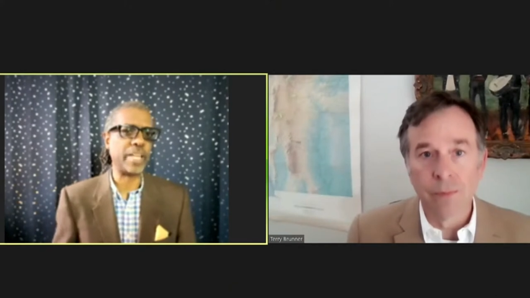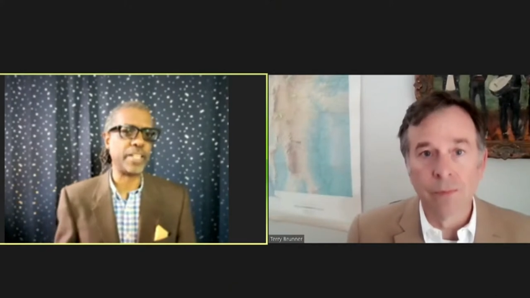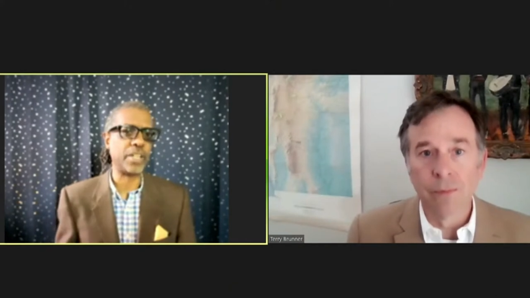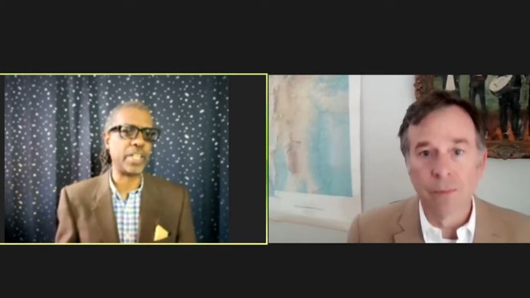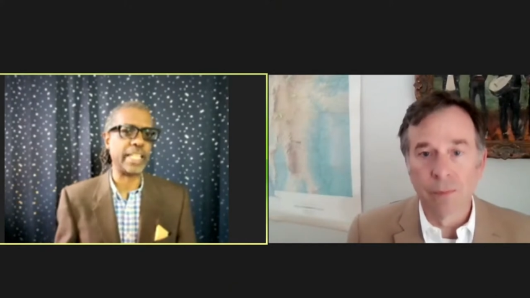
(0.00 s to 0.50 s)

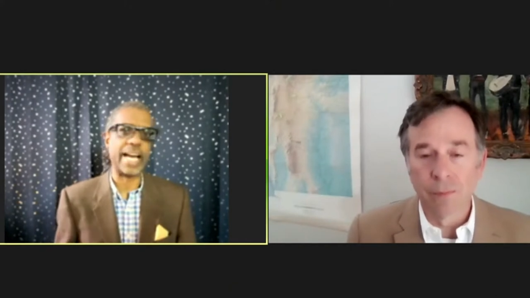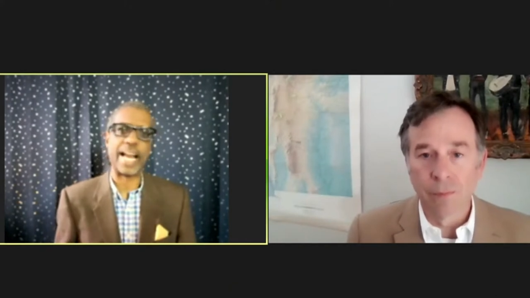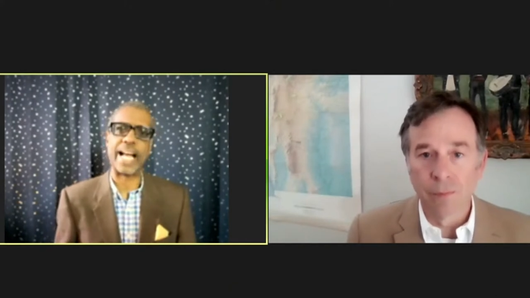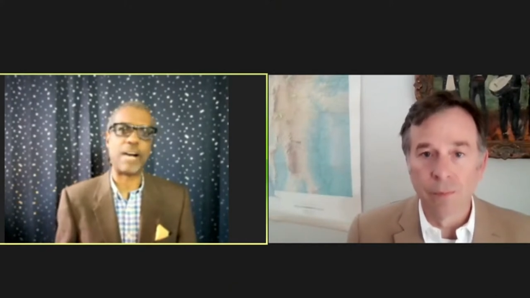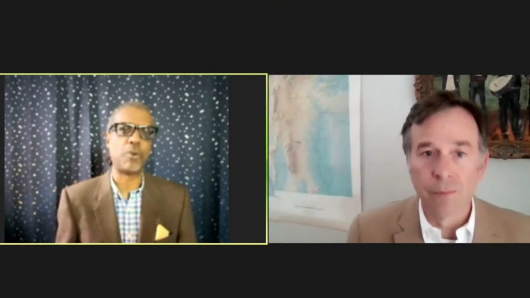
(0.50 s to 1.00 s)
Speaker 1: on that, I,
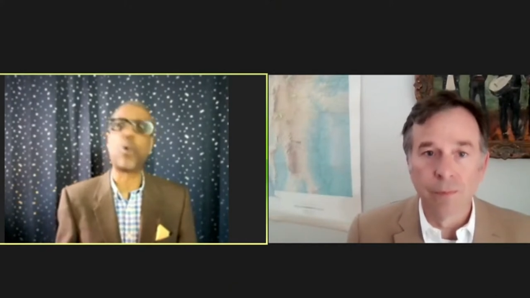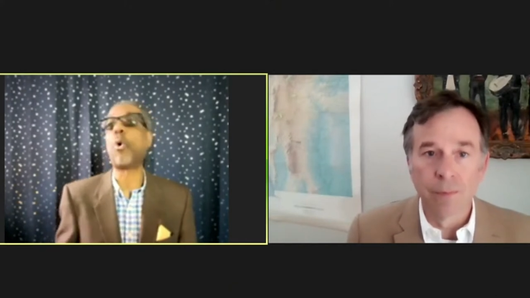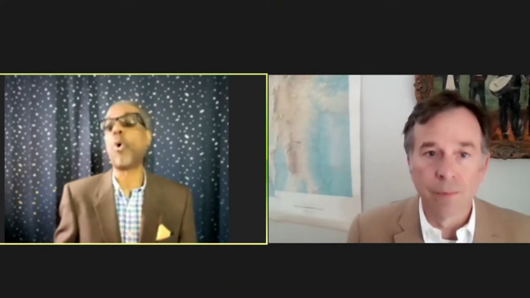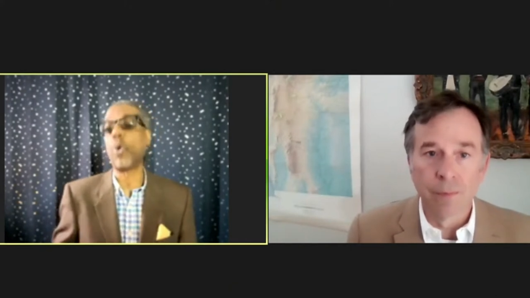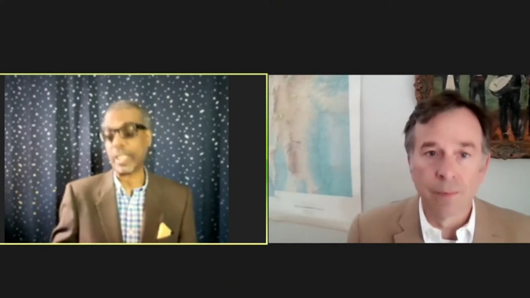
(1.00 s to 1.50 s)
or,
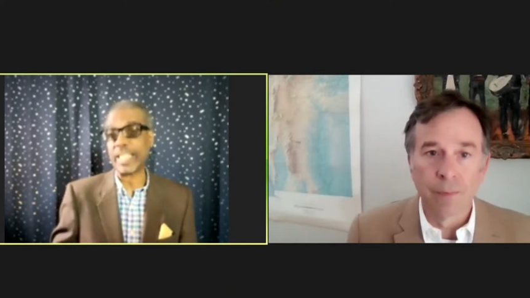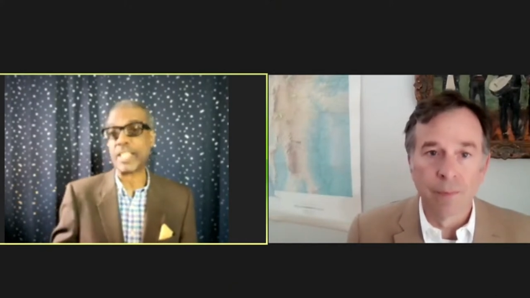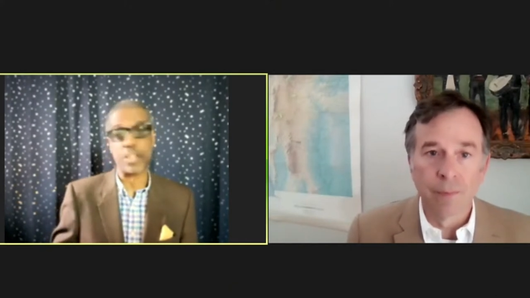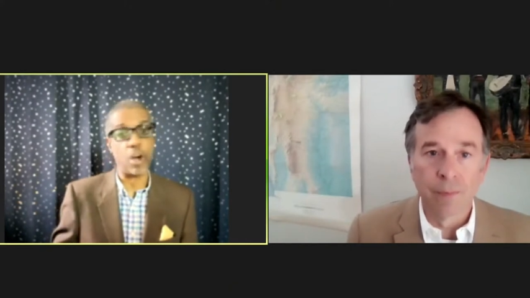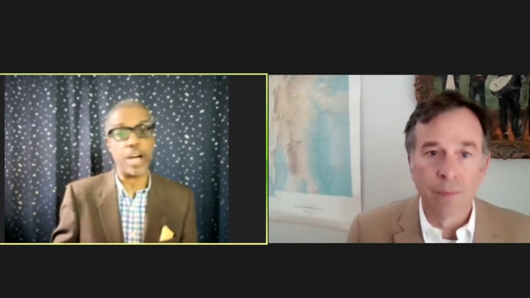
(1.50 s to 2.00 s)
or at least an
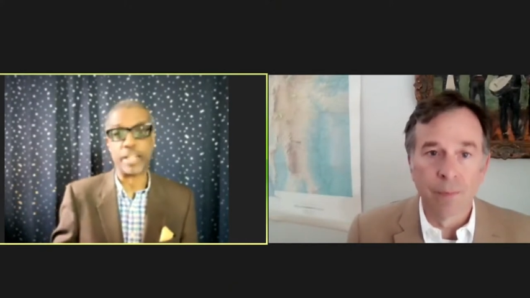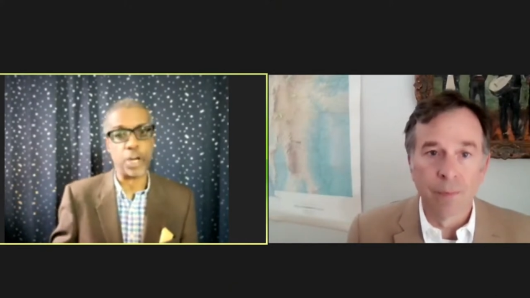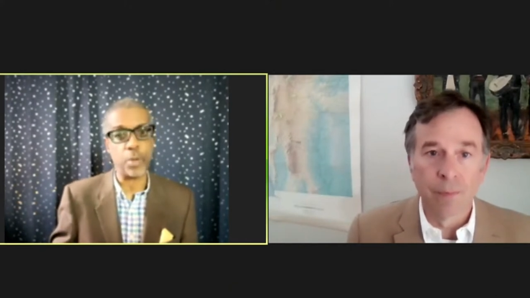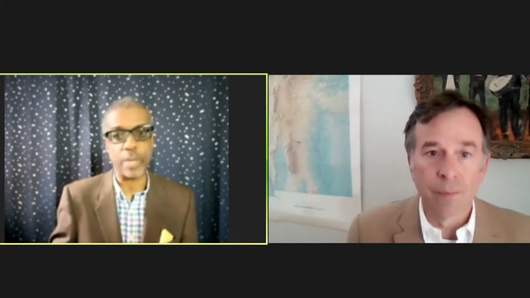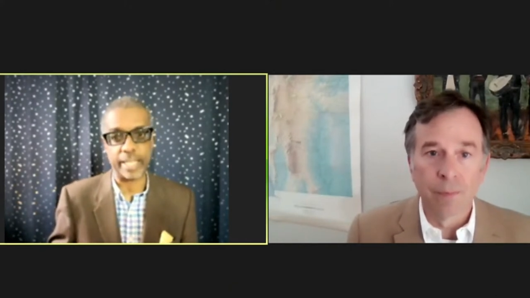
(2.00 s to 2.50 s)

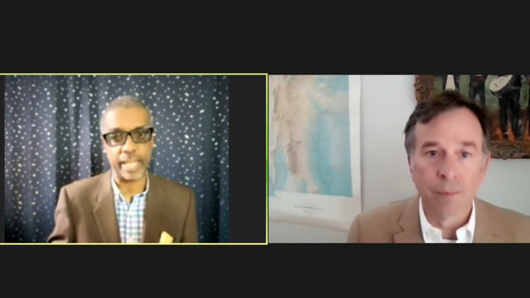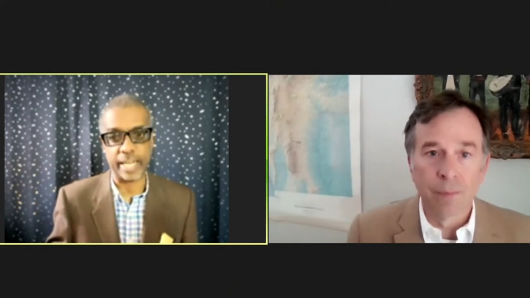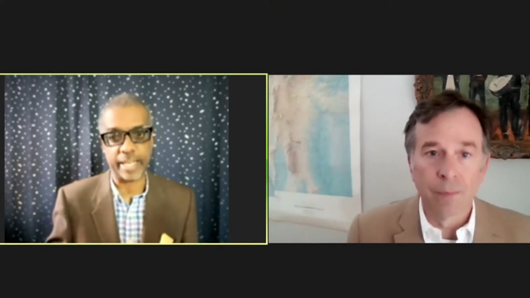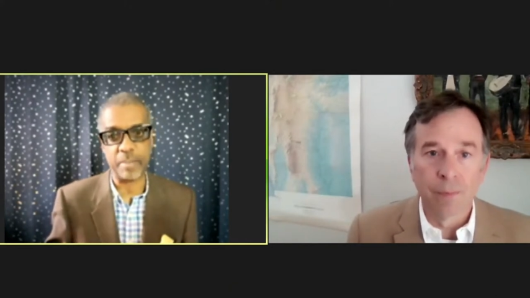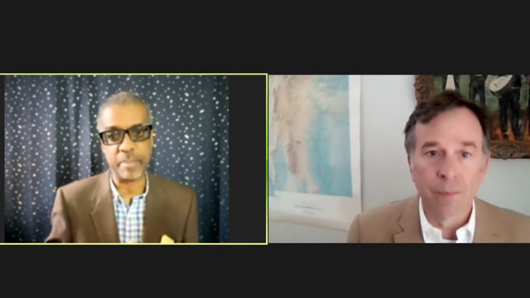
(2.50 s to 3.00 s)
ongoing uh,
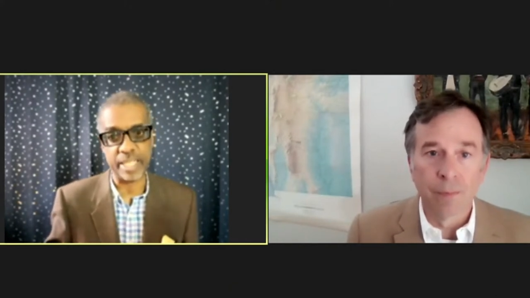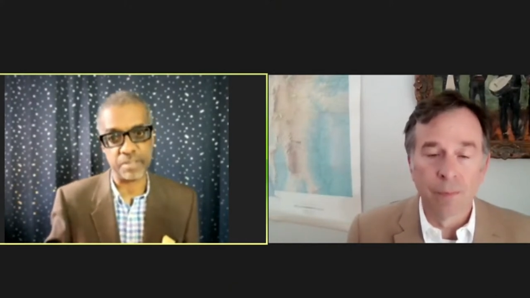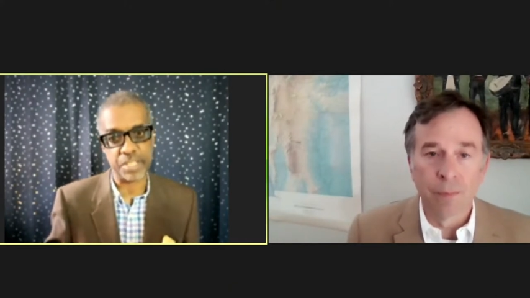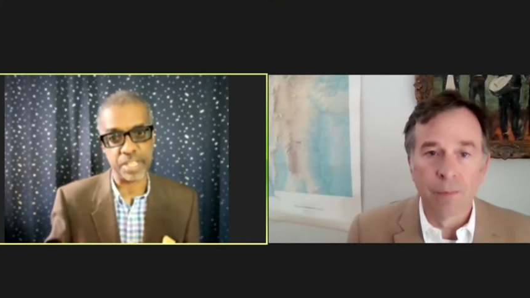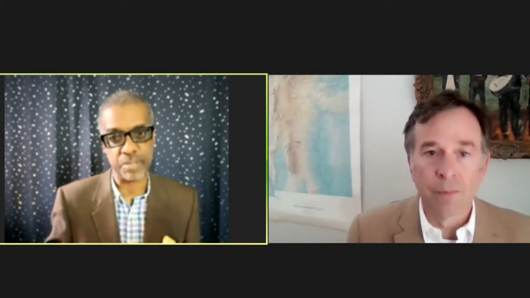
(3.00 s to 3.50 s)
committee of
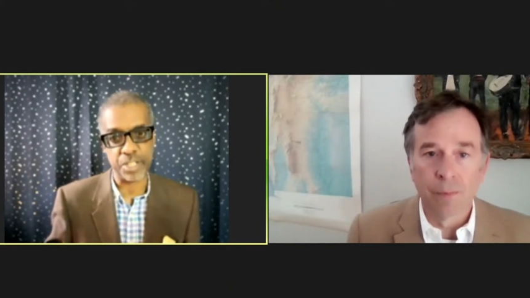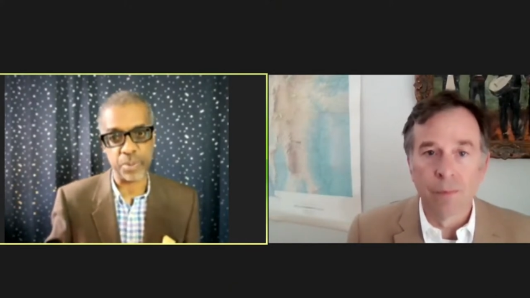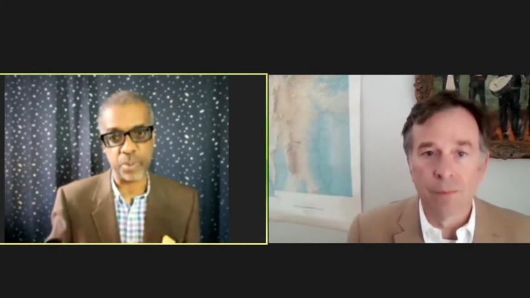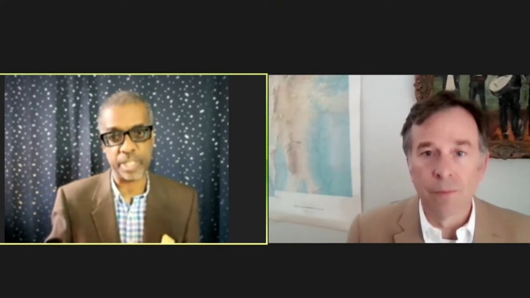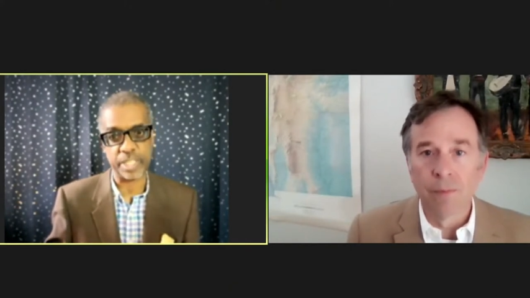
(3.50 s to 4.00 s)
some
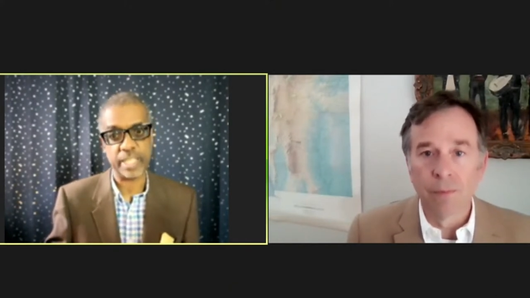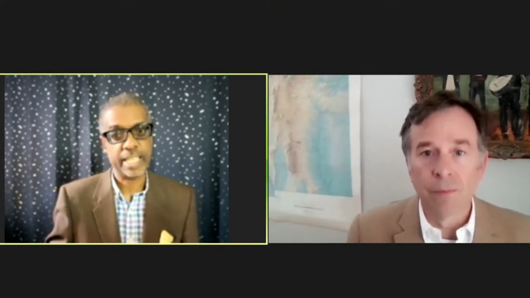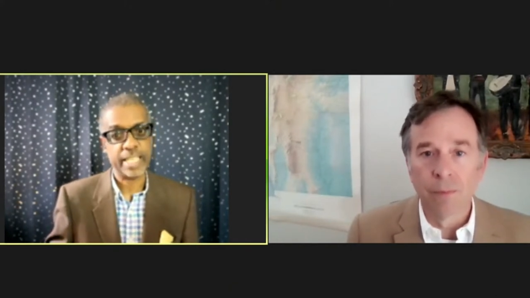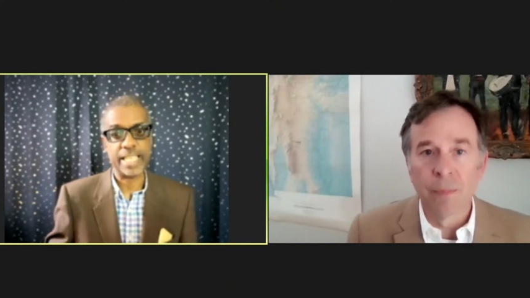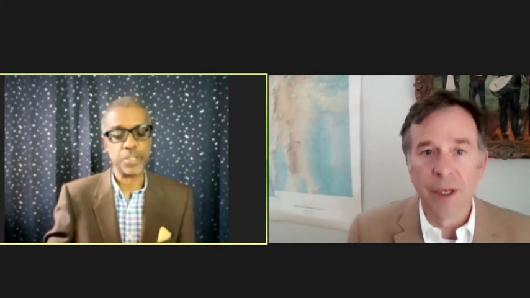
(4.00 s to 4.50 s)
sort,
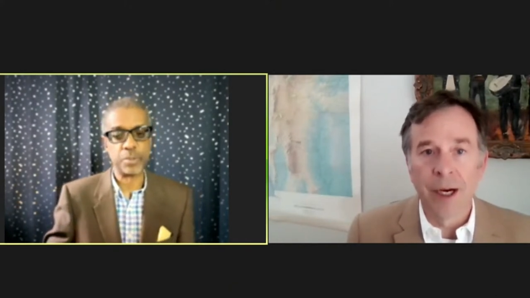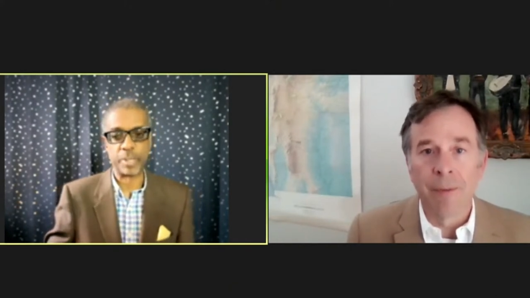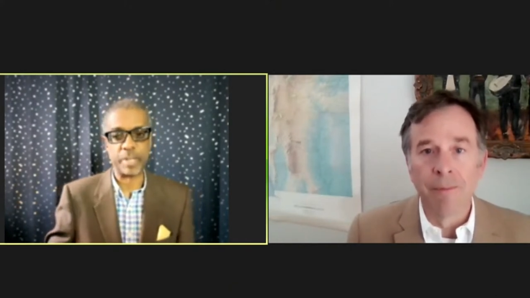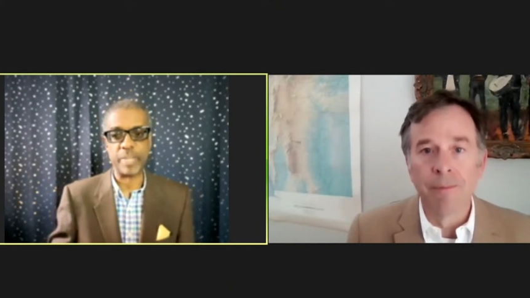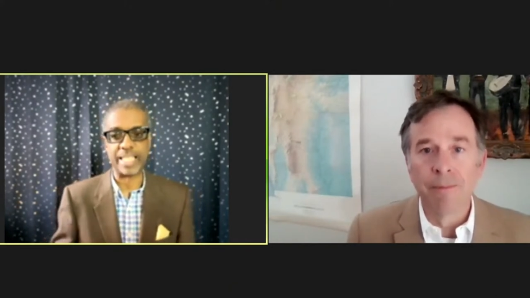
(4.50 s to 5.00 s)
interim
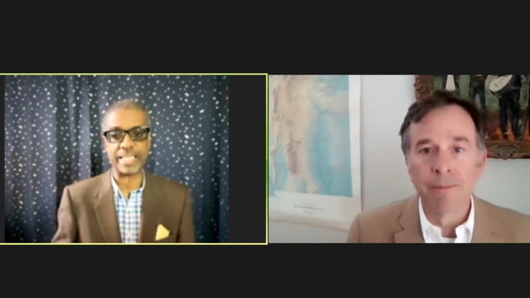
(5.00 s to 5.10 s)
committee yeah. at the